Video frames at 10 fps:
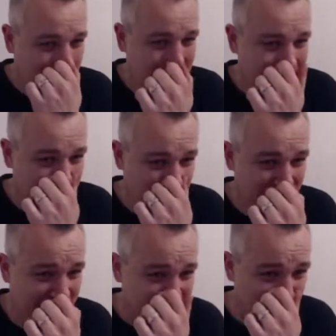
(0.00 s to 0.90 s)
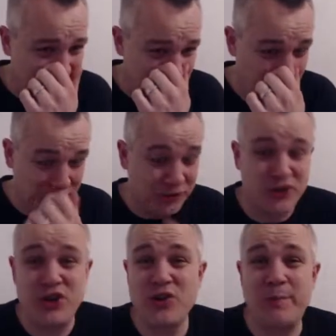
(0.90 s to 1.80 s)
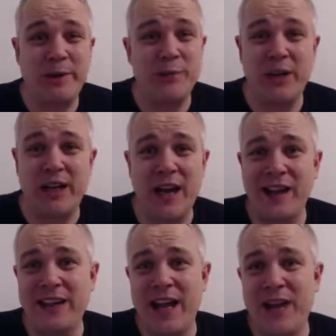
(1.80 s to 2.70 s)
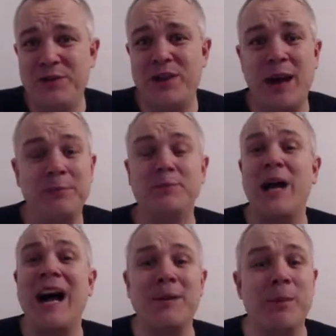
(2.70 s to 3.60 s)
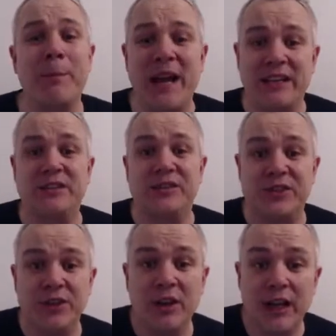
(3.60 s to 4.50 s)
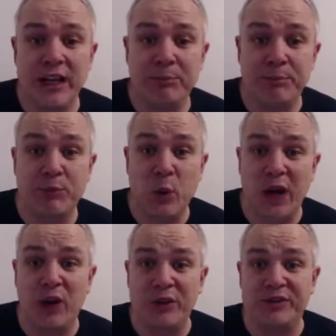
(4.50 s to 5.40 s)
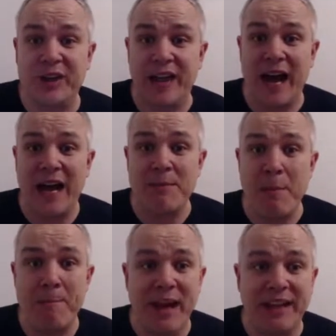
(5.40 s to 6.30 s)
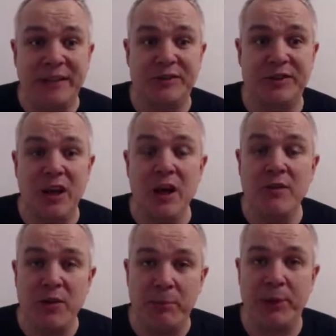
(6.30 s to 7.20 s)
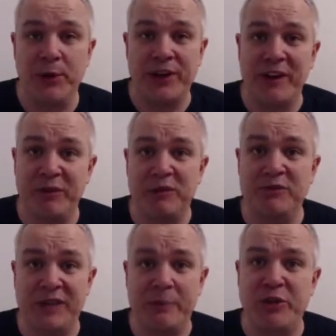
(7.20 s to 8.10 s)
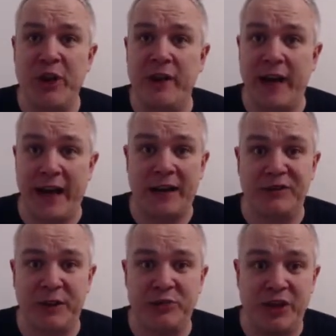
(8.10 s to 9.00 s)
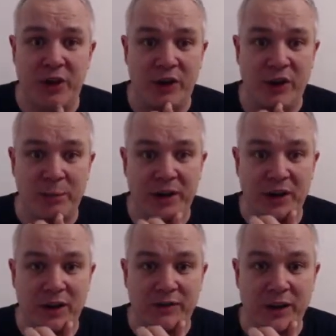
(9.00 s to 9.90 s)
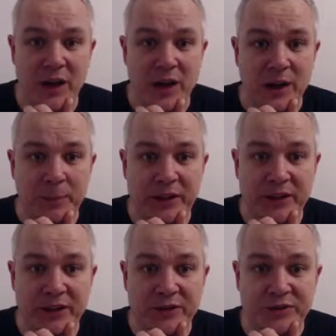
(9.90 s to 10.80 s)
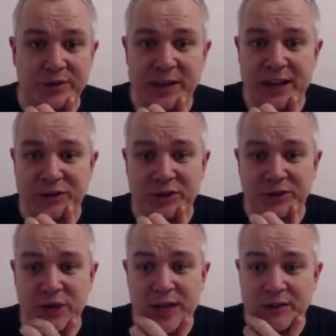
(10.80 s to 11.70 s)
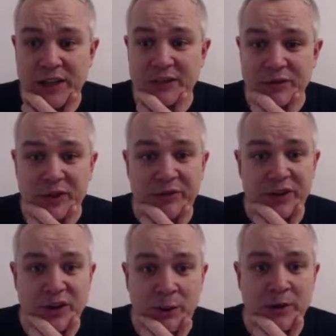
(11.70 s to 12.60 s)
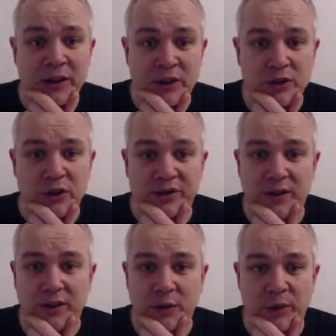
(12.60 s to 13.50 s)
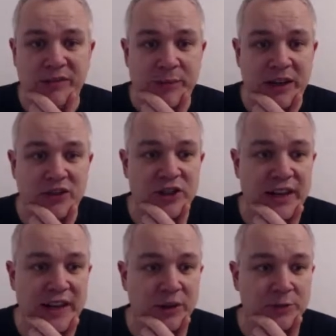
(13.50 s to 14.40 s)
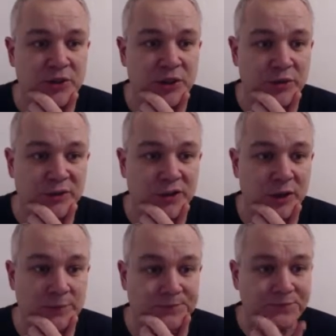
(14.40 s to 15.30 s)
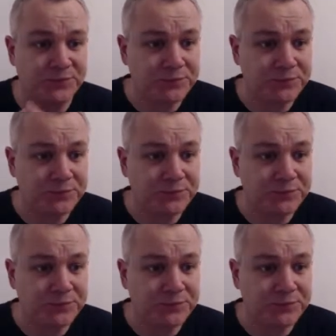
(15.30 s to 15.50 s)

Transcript: you know, it, it, it's stupid money. And in, I'm I'm amazed. quite honestly, I'm amazed that the board haven't stepped in and accepted it on our behalf because it's a it's a phenomenally good offer that we've managed to get it up to. So